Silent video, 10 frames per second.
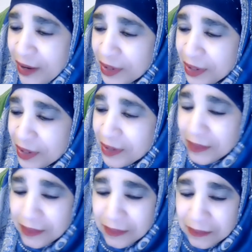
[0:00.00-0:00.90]
She got to
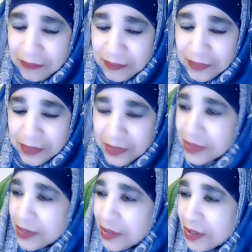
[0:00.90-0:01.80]
unmute herself. I
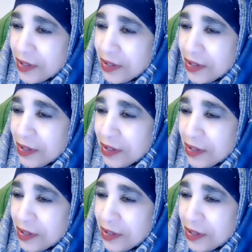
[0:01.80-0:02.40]
just muted her.